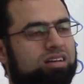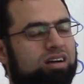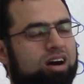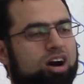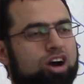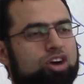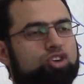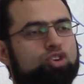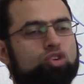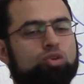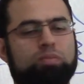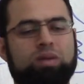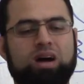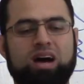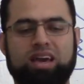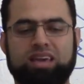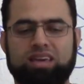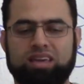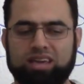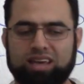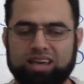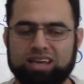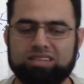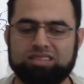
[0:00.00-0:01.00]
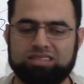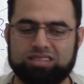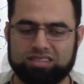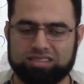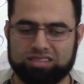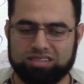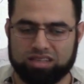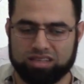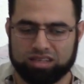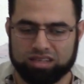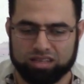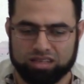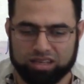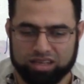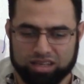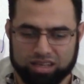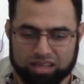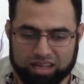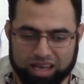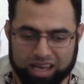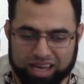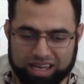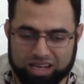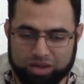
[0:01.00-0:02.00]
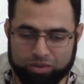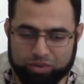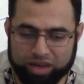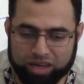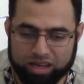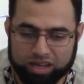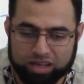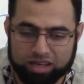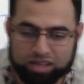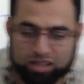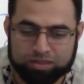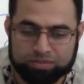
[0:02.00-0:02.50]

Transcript: occupying entity. Anyway,